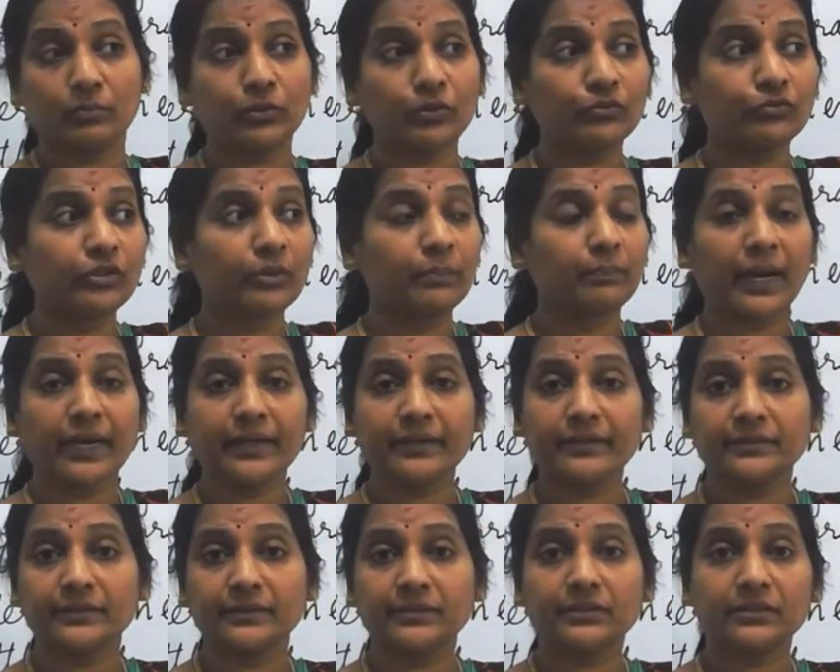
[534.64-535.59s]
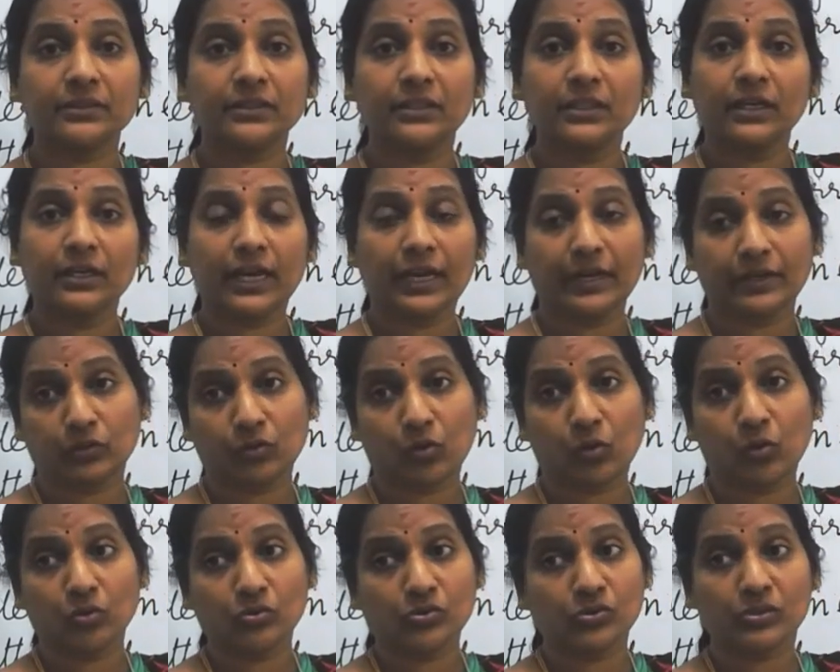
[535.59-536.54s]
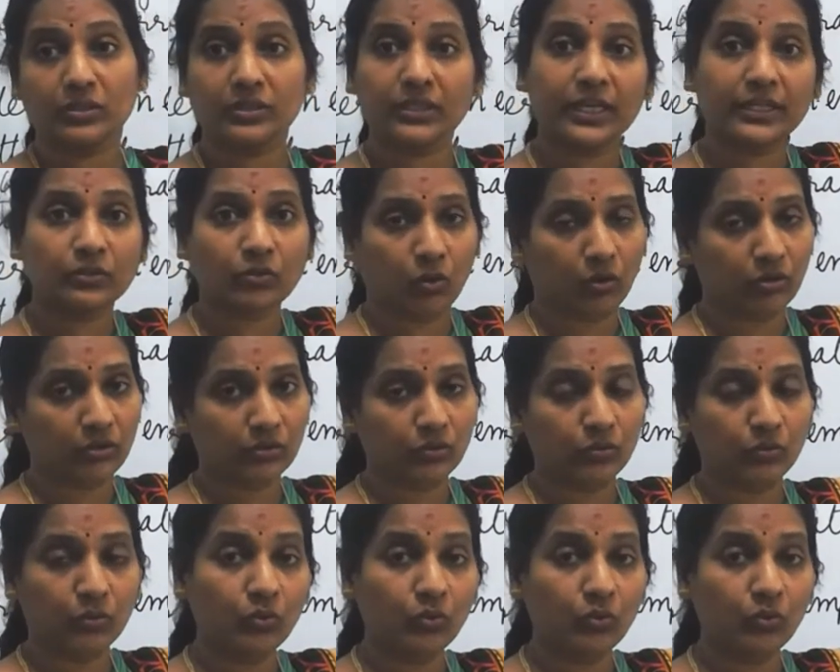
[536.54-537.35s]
beautiful patterns and clothes, they thought.